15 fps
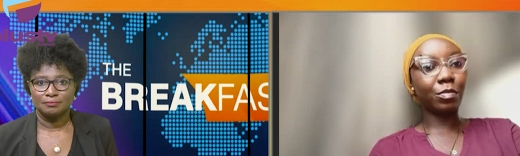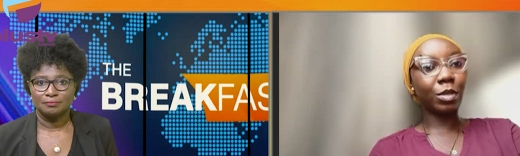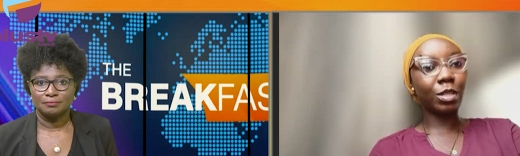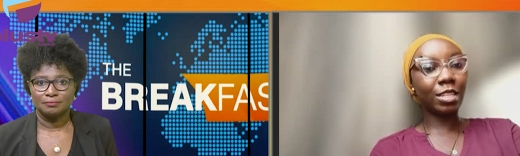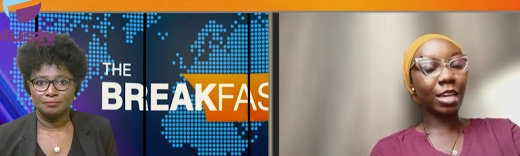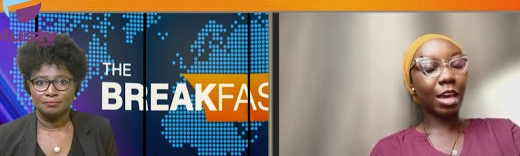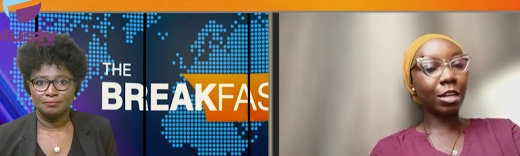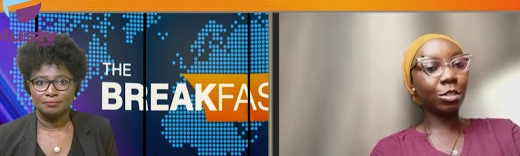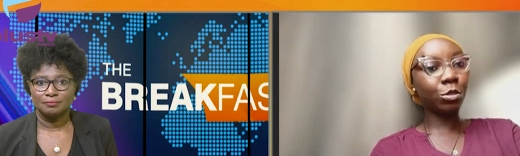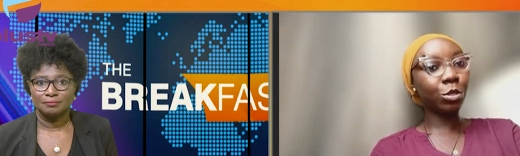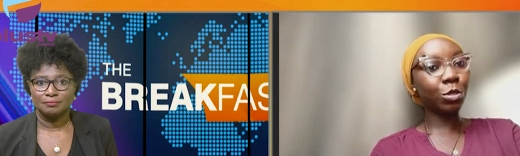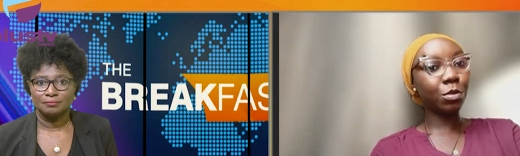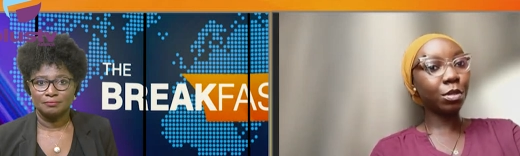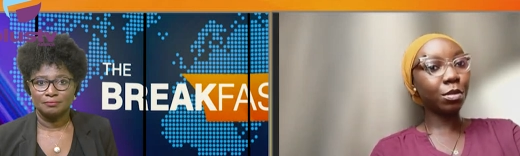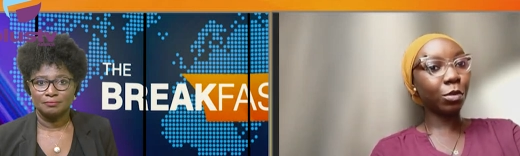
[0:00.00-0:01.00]
Speaker 1: diagnosed
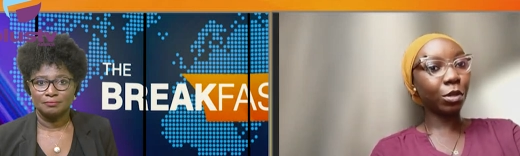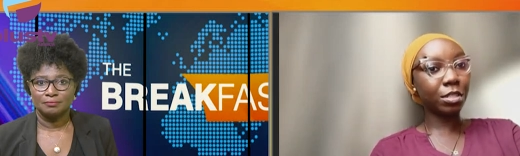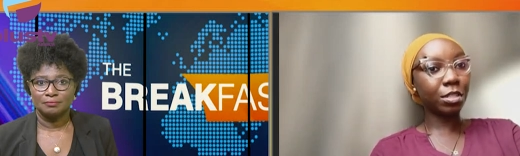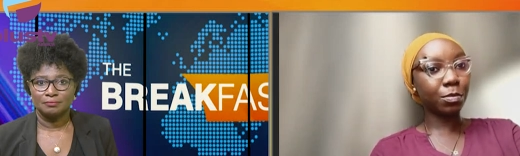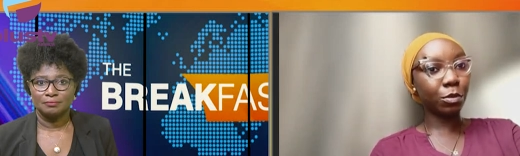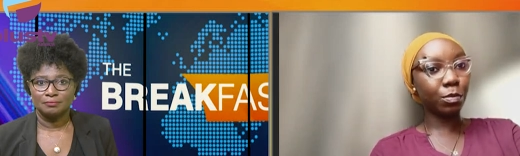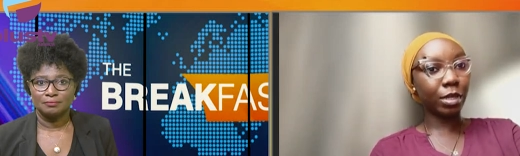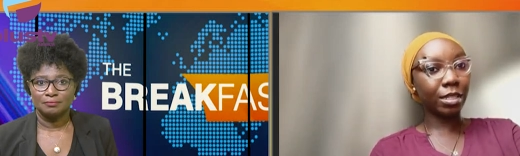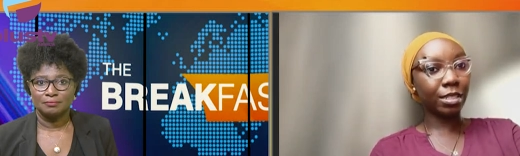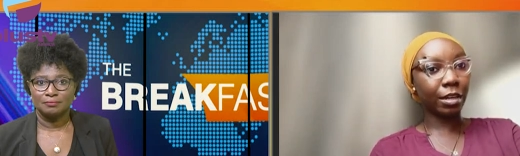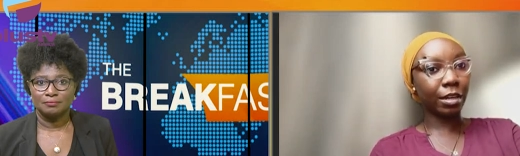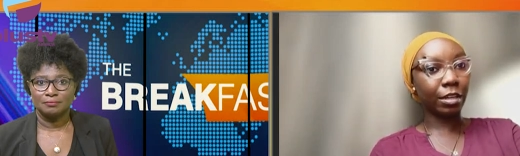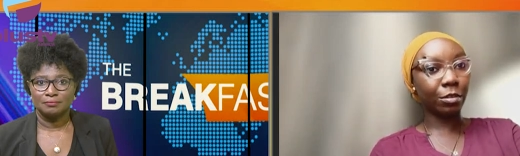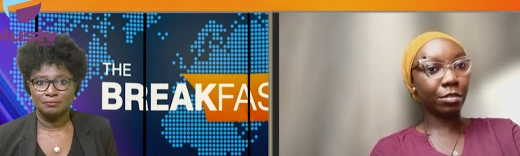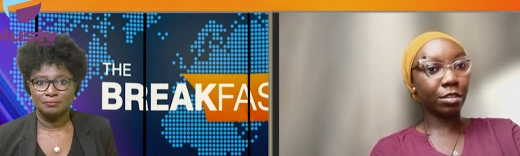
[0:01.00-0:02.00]
with multiple mental
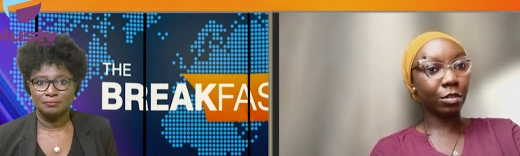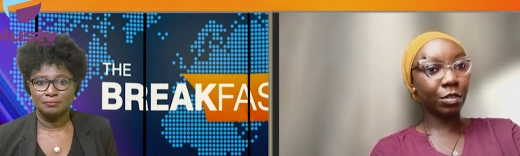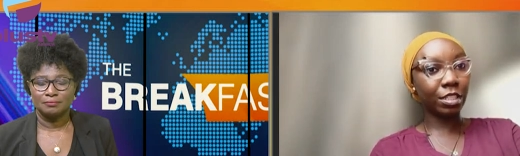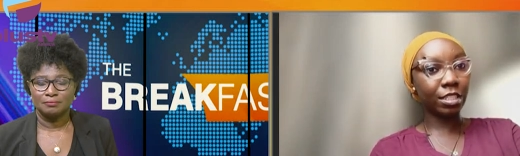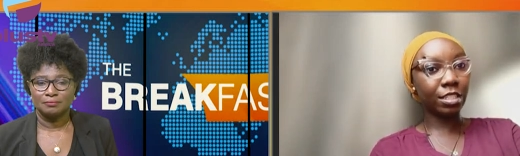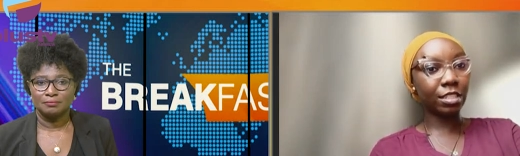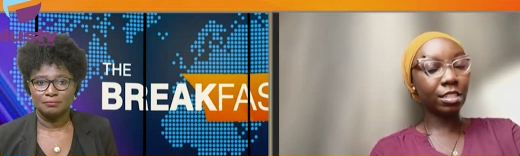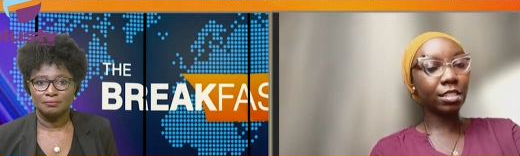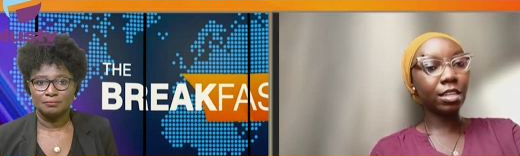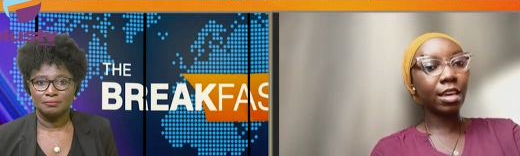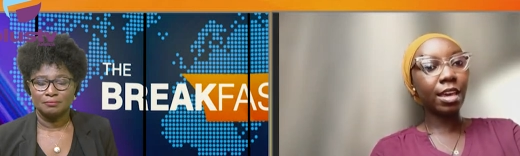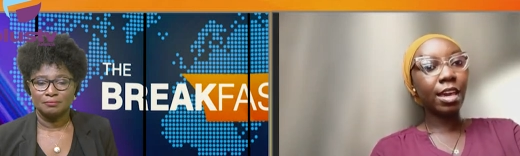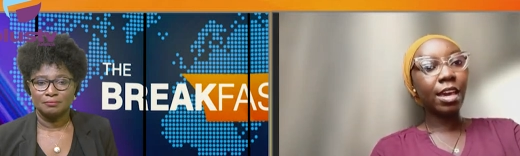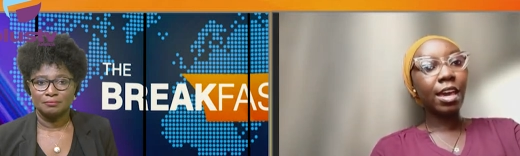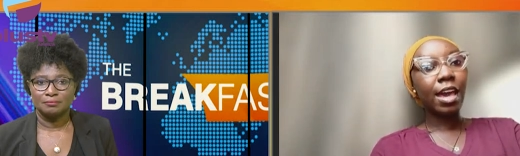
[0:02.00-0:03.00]
health illnesses
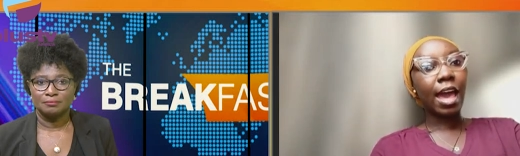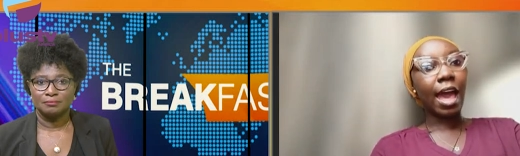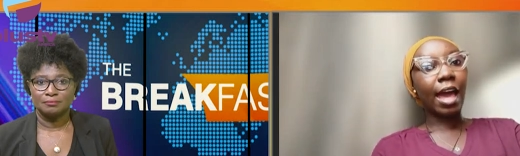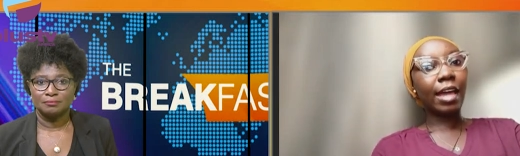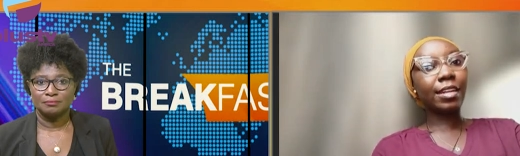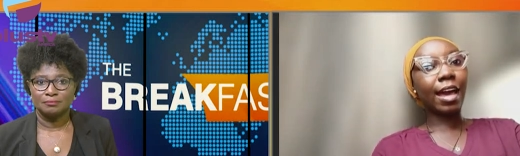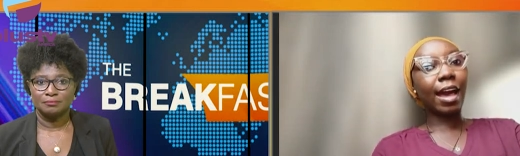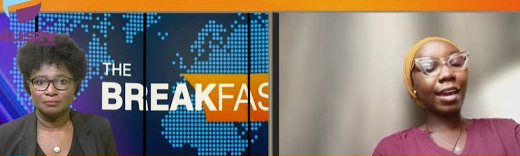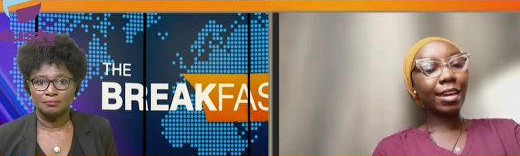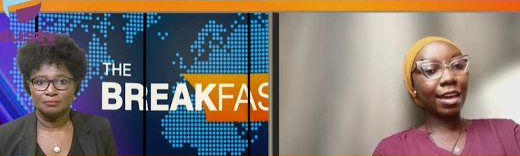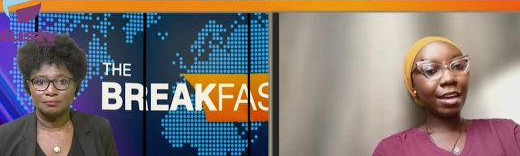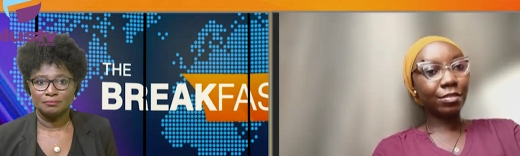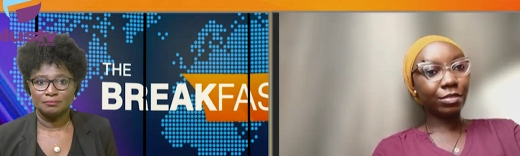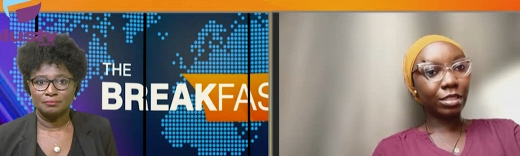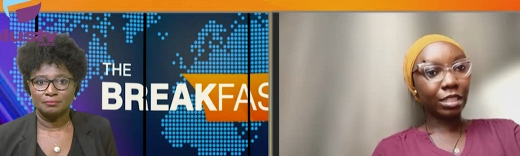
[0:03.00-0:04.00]
and I
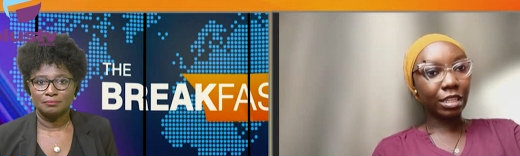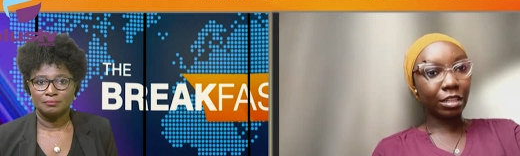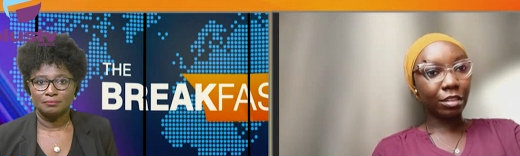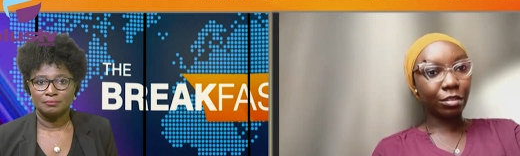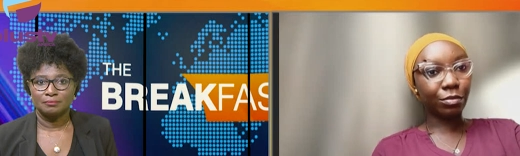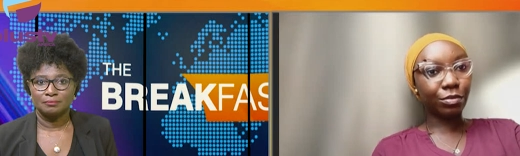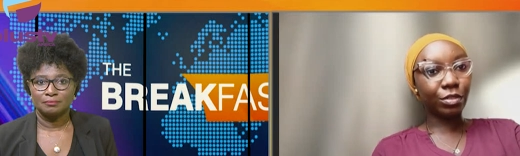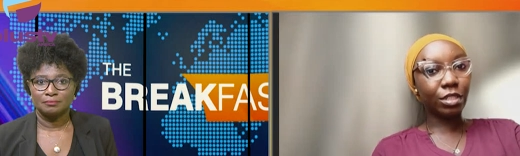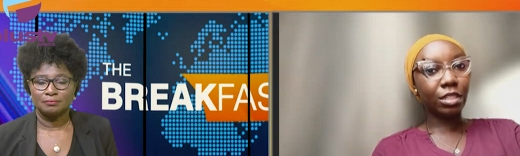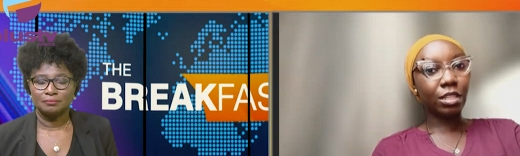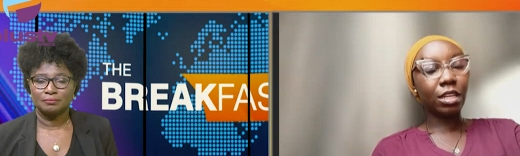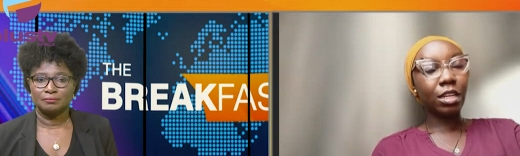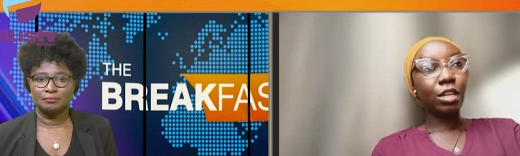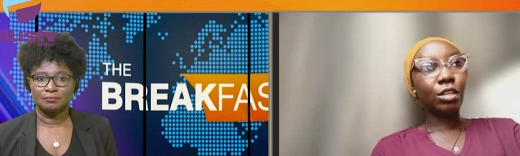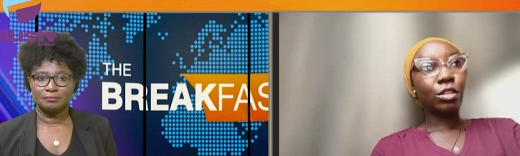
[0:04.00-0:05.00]
have lived
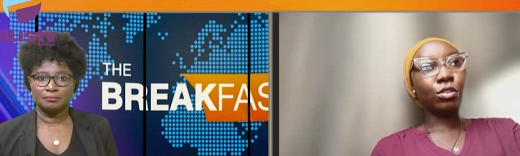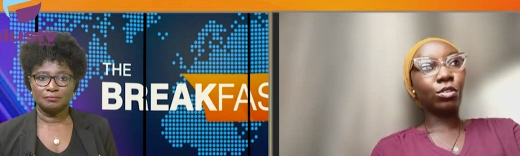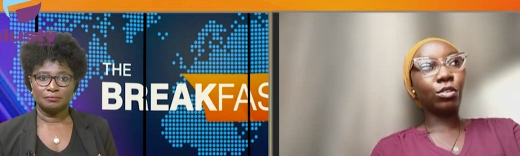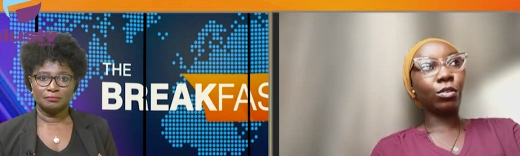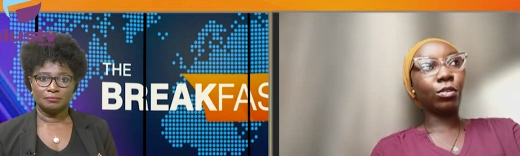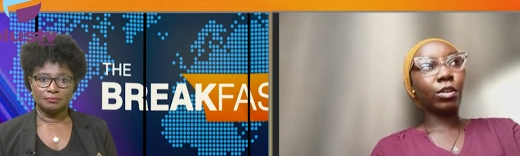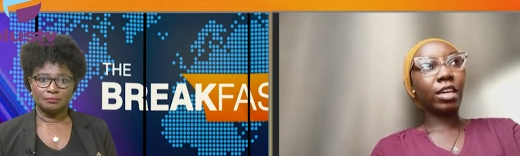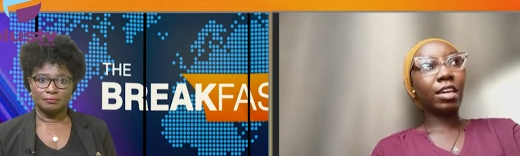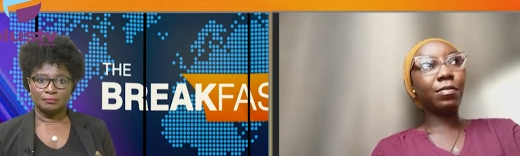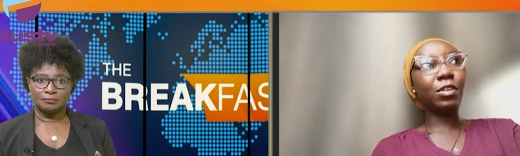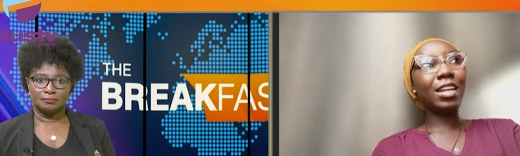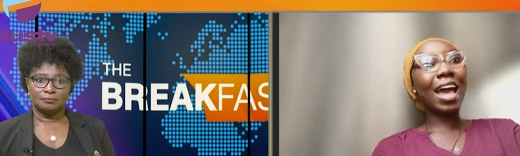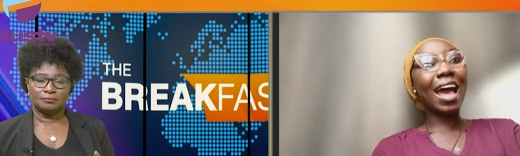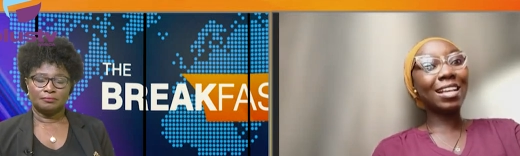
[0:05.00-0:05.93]
you know, even as a